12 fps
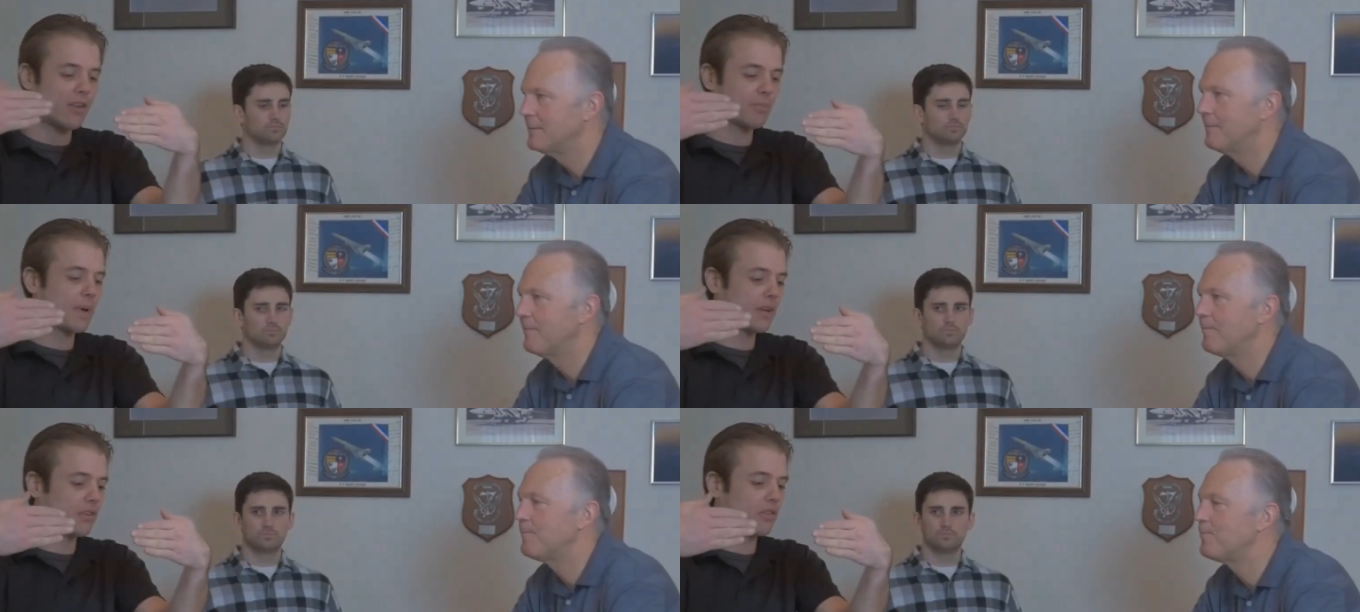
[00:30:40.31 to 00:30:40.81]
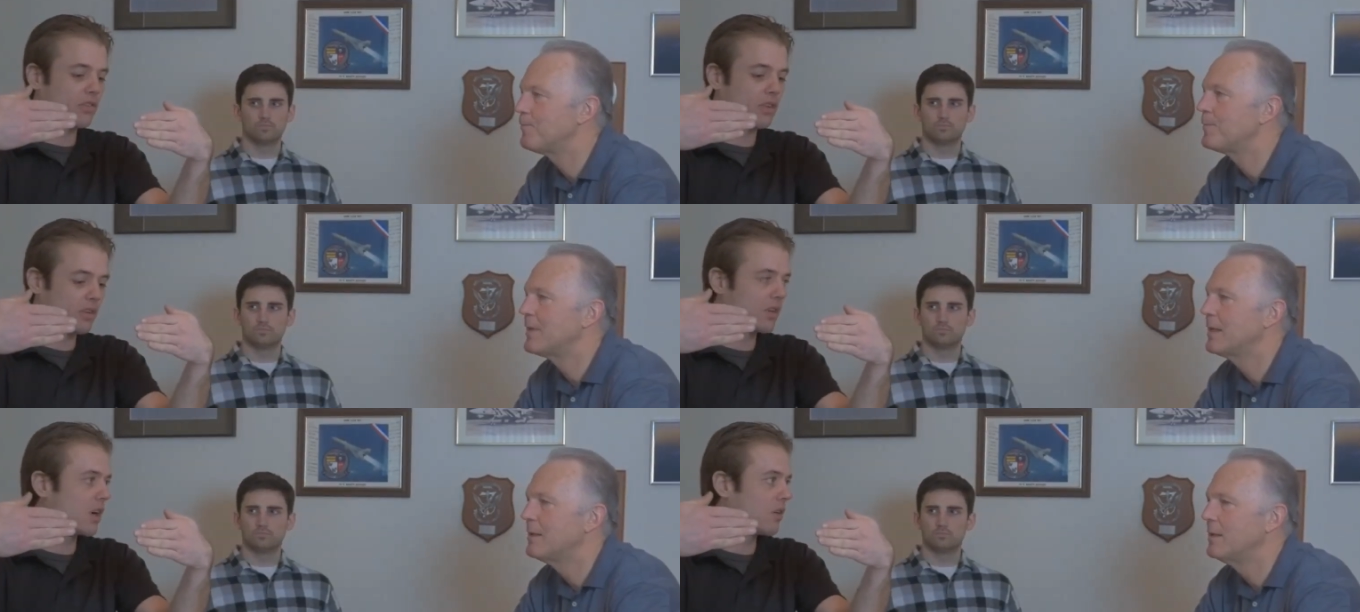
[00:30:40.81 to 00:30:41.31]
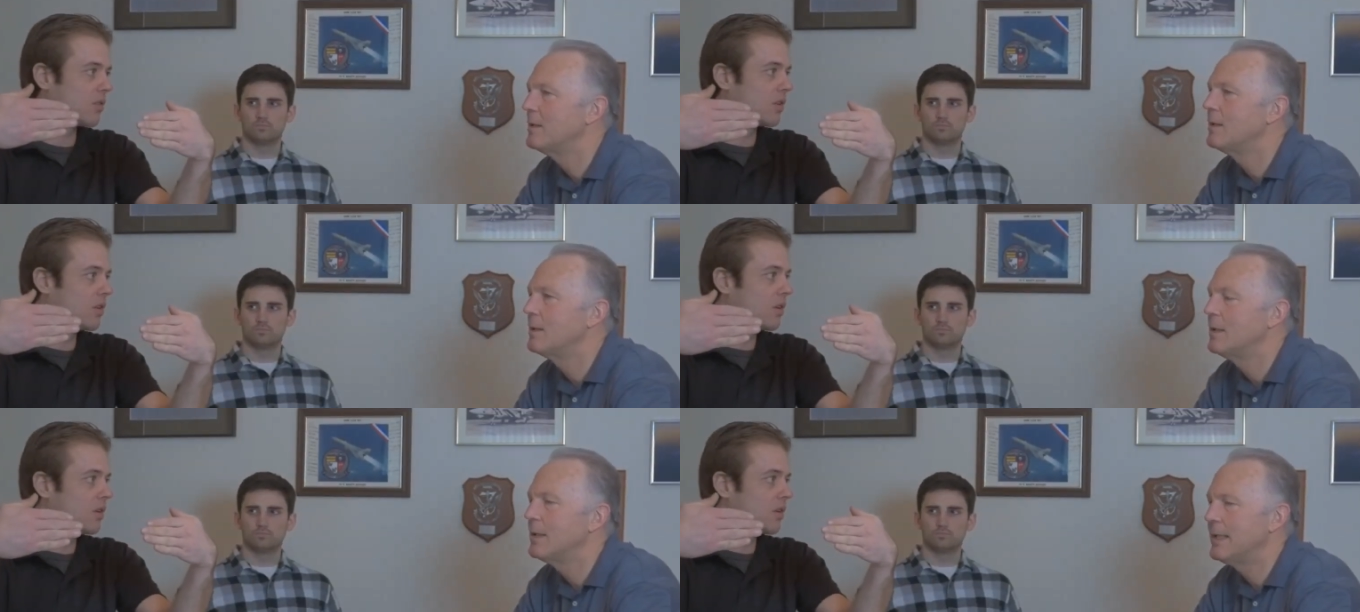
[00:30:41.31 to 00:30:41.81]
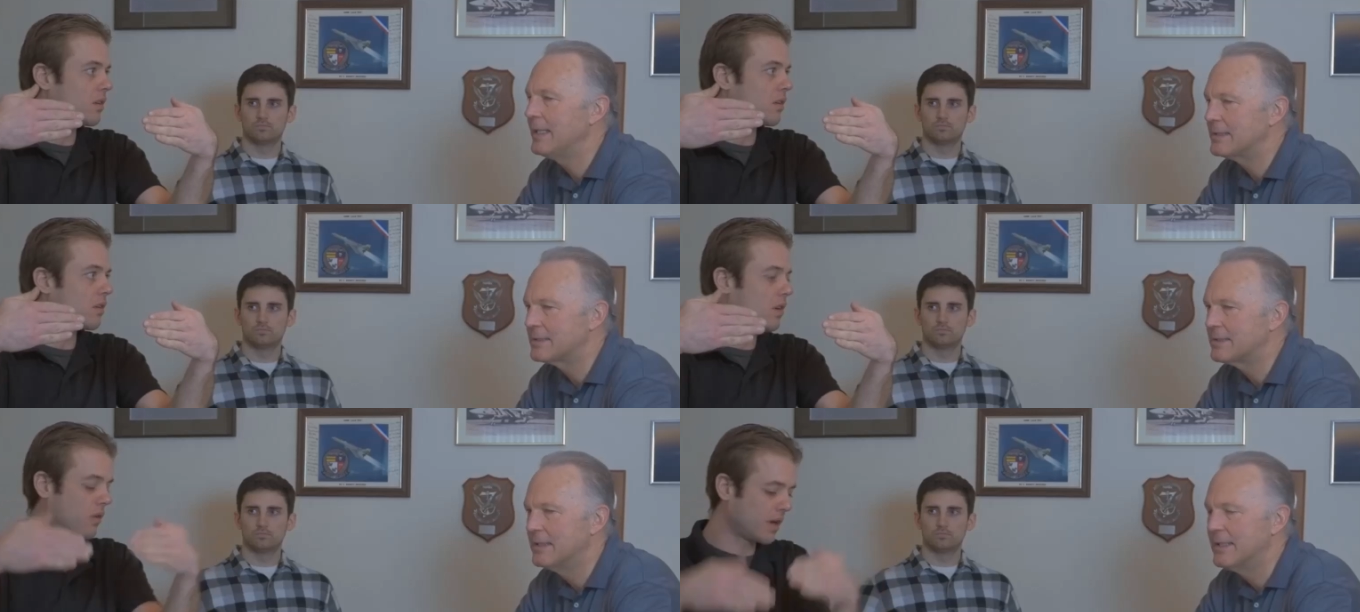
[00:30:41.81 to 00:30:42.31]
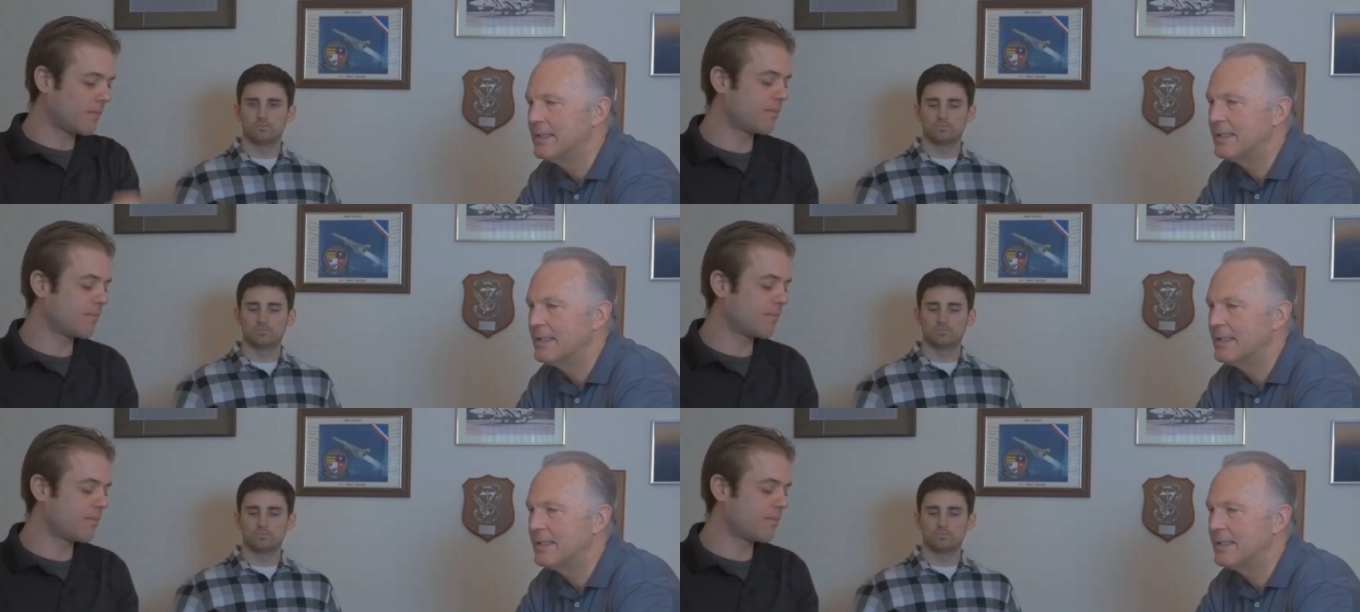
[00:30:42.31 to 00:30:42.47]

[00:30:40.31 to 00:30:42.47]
Speaker 1: aspect is 0. Yes. Okay.